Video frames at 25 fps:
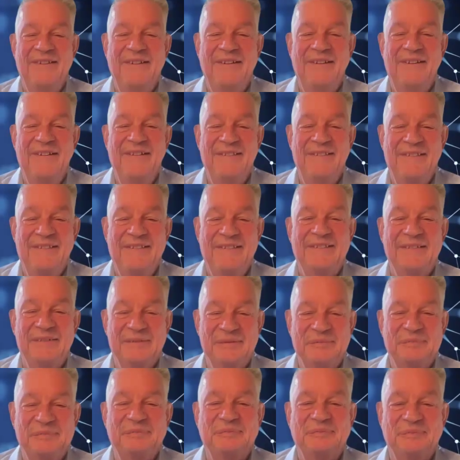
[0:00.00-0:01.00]
Um,
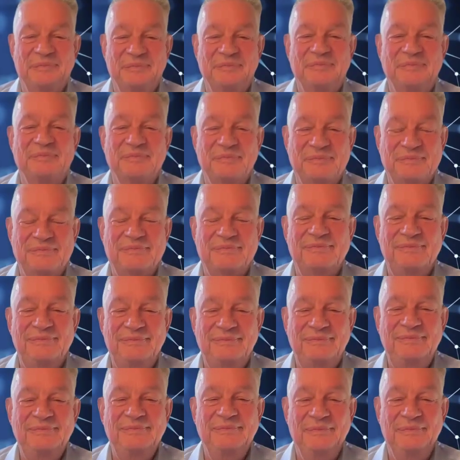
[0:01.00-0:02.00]
and
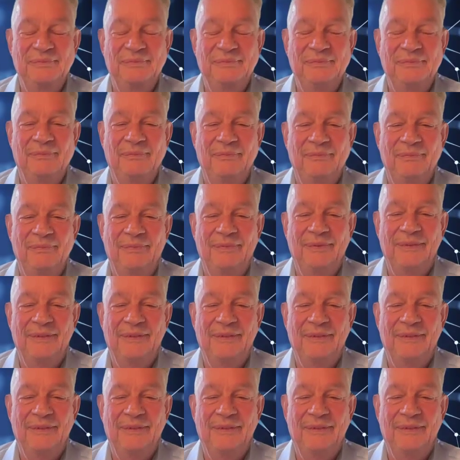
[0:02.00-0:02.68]
so making that